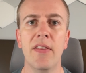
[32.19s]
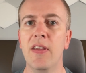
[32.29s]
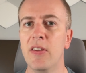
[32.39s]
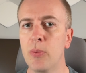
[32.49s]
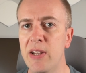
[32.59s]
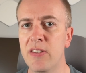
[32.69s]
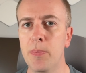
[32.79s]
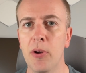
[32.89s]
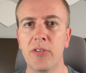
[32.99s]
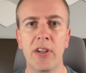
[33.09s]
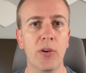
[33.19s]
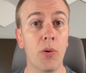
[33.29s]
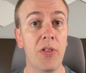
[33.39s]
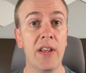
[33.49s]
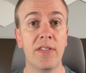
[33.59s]
things we'd spotted, or
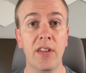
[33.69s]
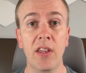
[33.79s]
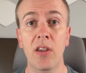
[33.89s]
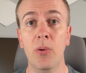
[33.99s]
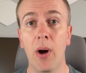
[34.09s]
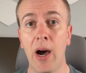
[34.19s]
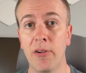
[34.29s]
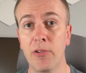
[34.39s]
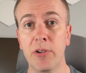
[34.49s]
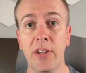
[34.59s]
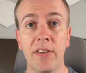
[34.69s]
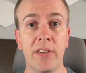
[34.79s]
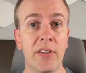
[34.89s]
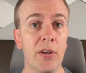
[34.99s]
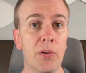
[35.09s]
things that you, our audience,
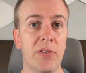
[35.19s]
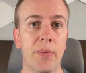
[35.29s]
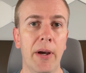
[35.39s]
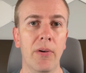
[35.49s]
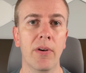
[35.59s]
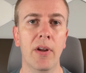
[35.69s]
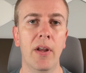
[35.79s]
had told us about.